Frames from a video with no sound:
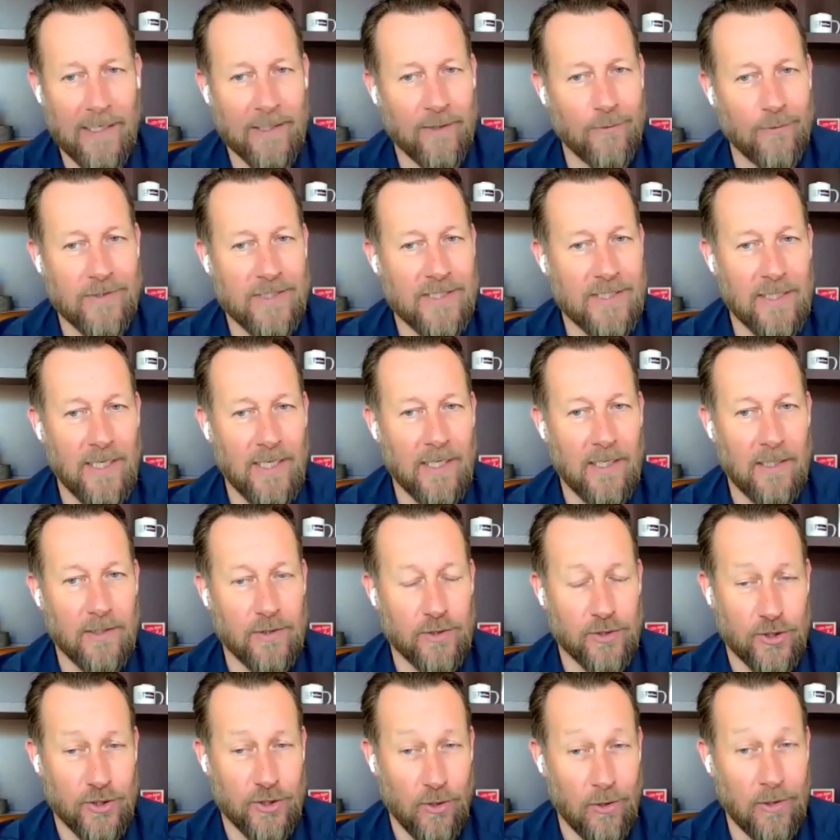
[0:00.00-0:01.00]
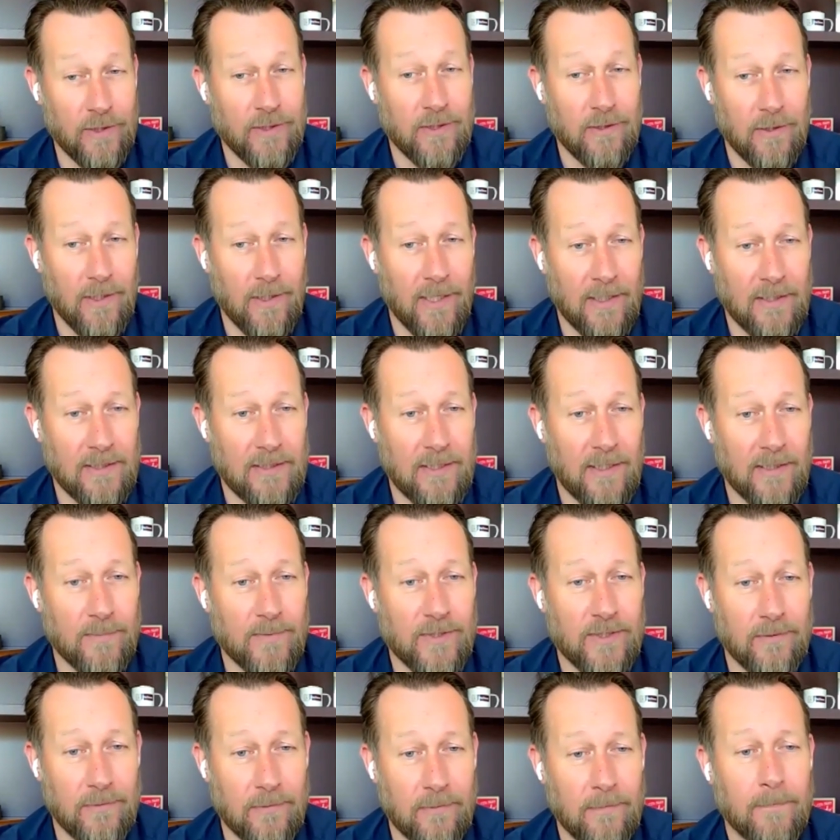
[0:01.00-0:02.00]
I don't see it getting shorter anytime
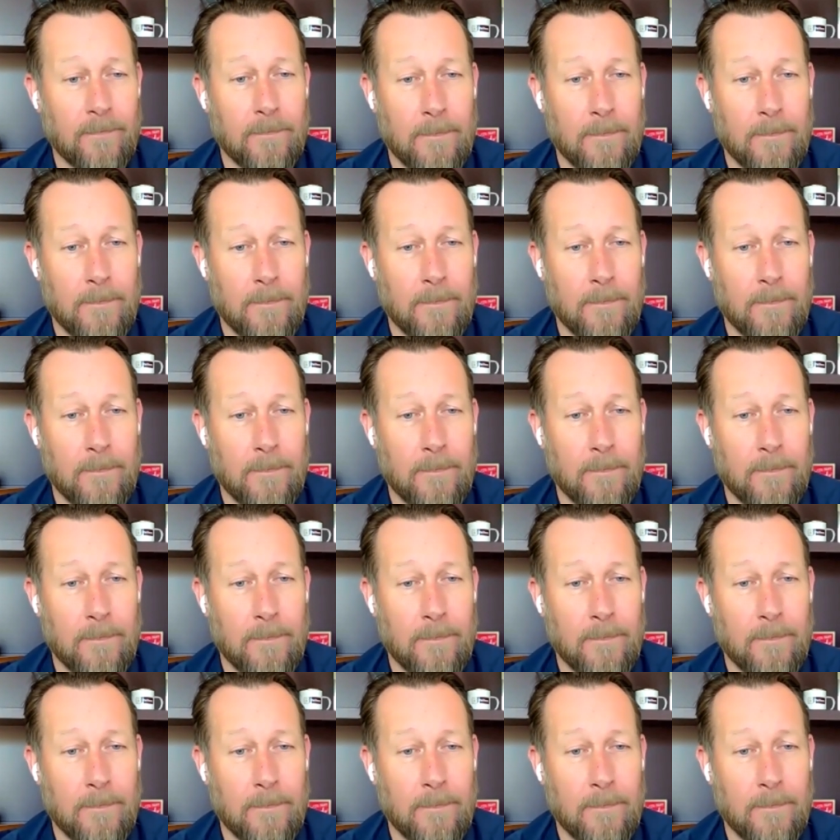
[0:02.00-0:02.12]
soon.